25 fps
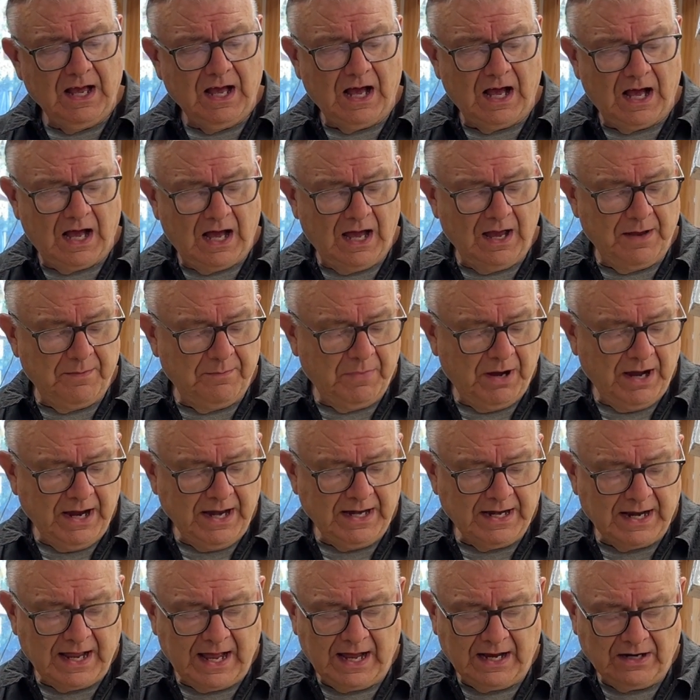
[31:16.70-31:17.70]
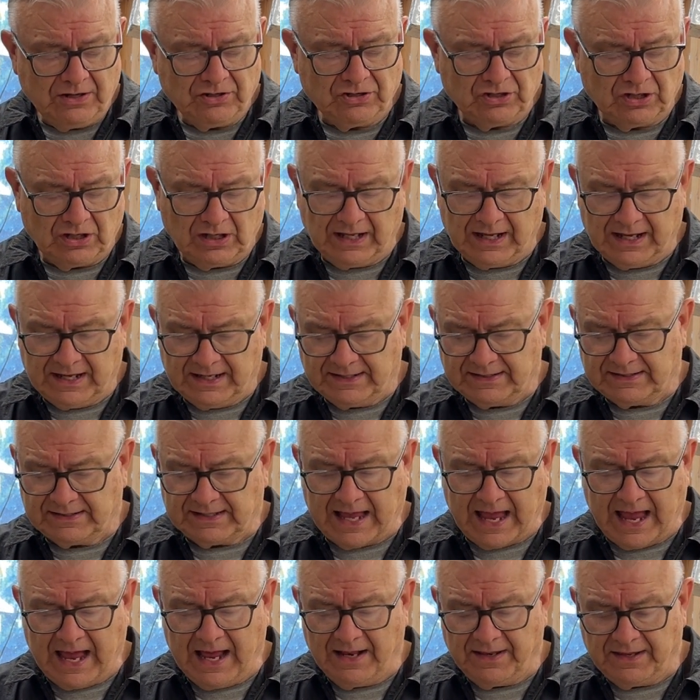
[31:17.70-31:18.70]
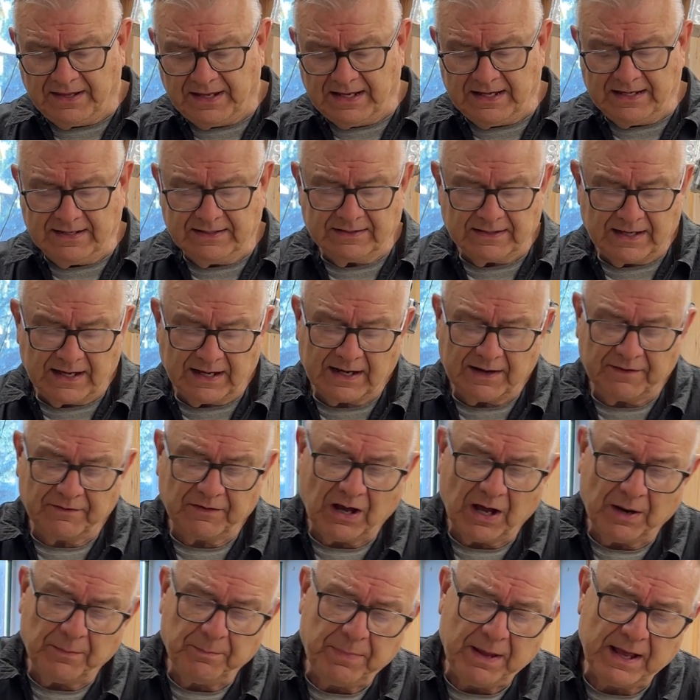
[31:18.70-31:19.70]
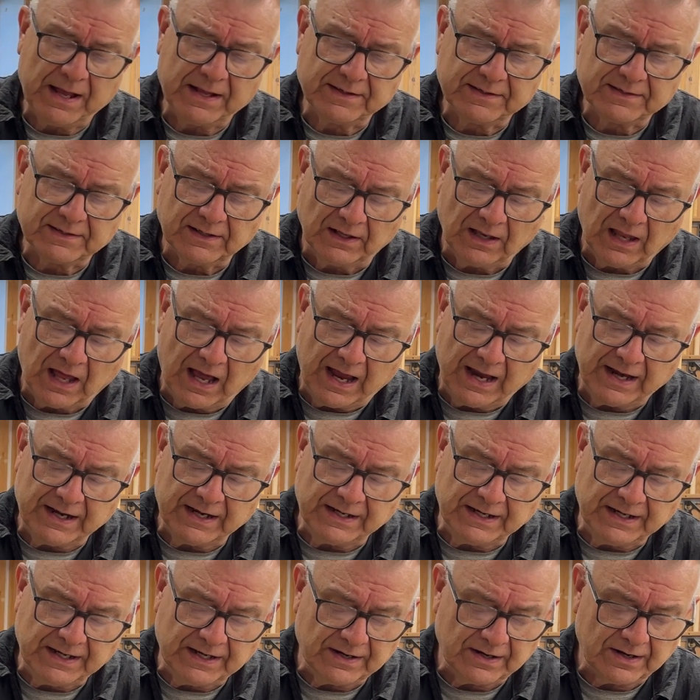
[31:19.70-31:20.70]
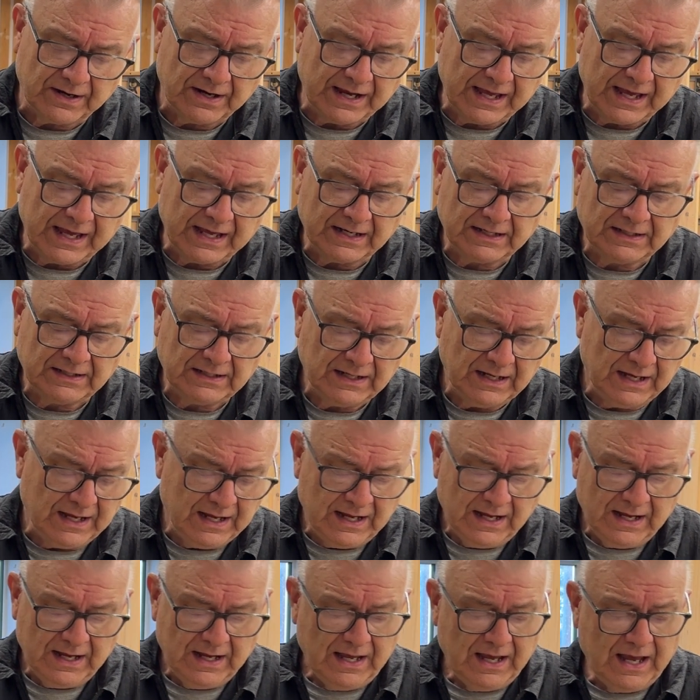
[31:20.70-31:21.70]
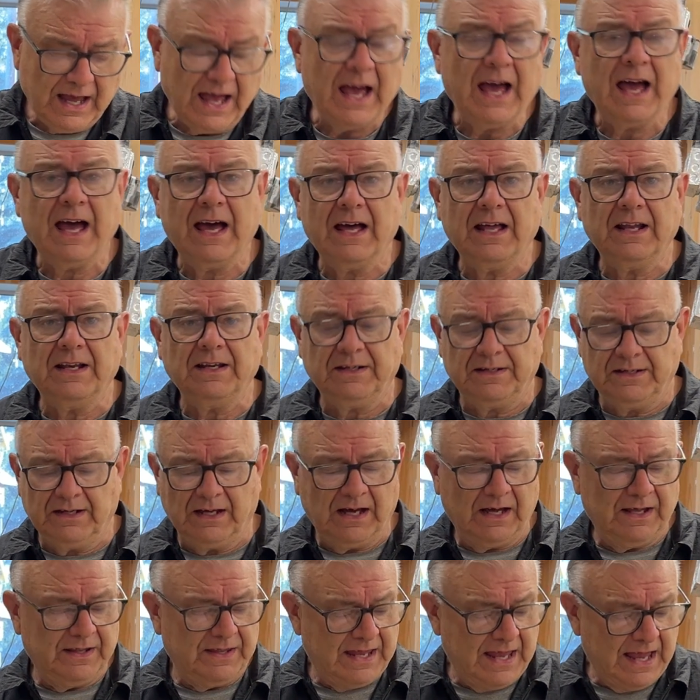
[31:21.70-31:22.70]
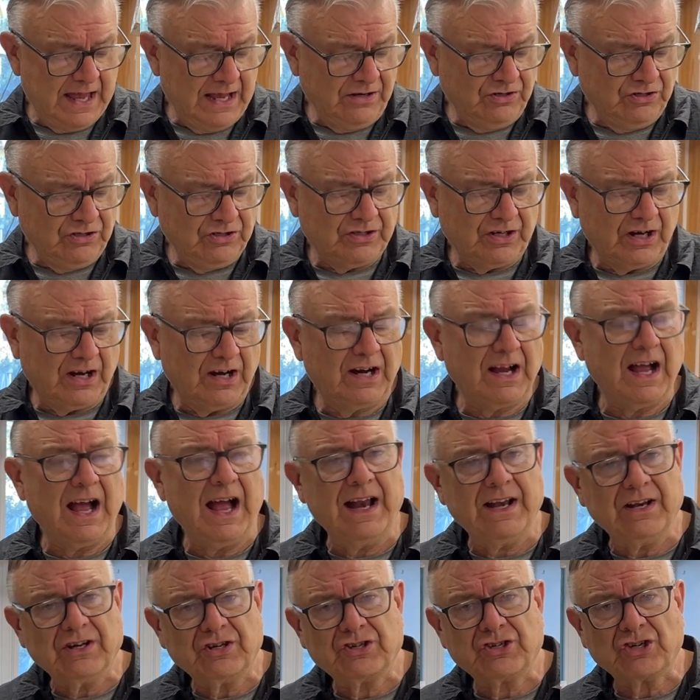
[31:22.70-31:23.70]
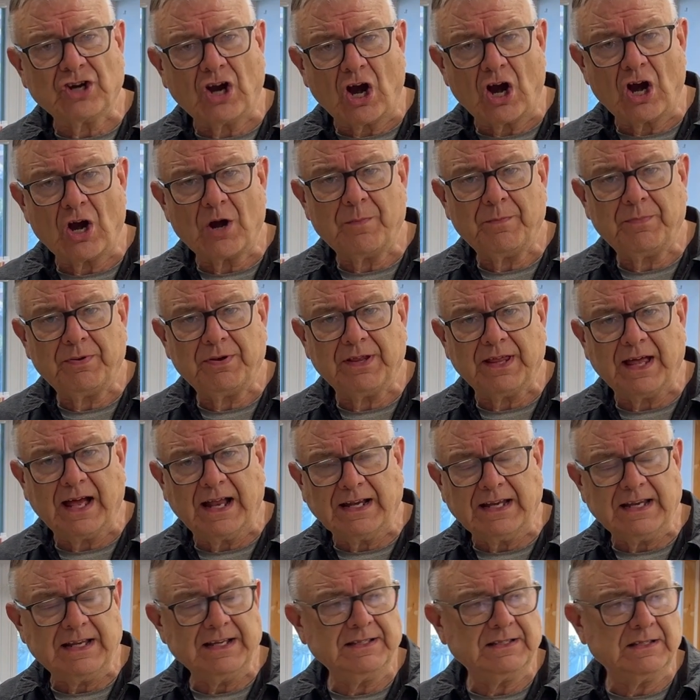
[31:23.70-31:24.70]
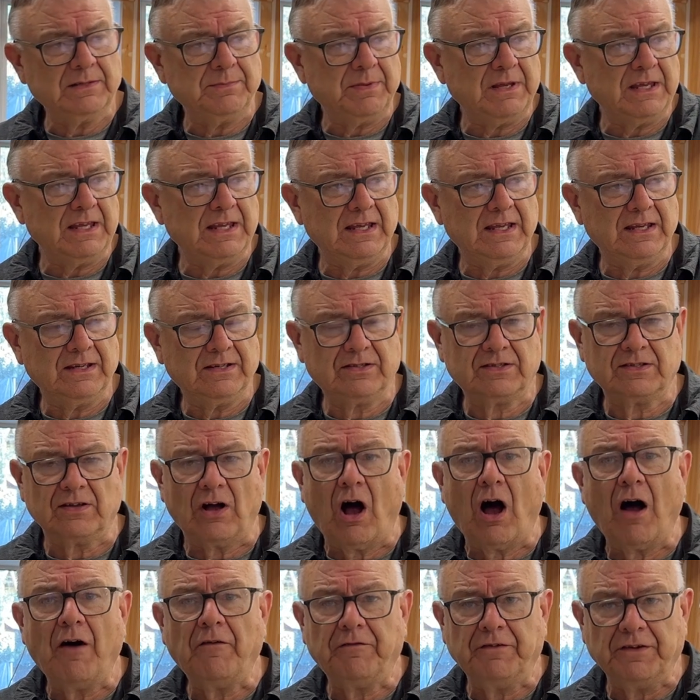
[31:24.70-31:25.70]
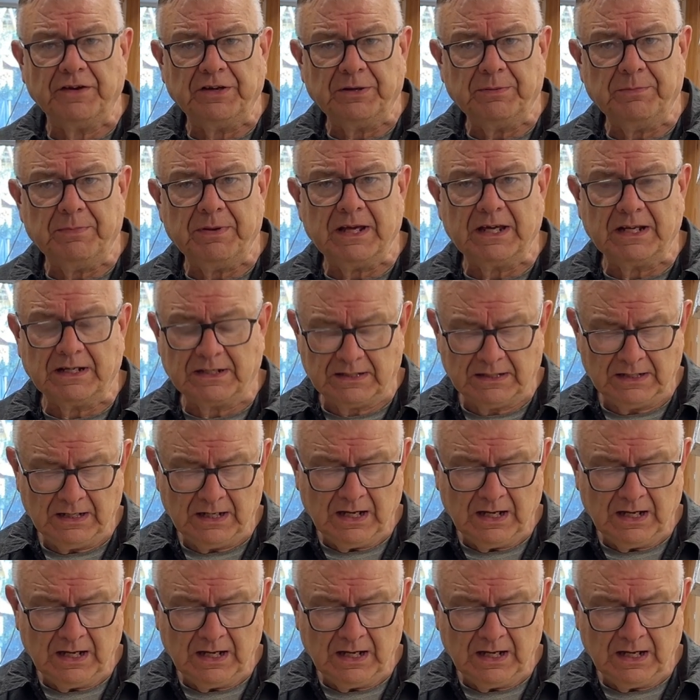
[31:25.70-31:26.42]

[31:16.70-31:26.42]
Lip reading: I might actually sand these, like I've got pencil line in here yet, and the edges are kind of sharp. That needs to be softened a bit.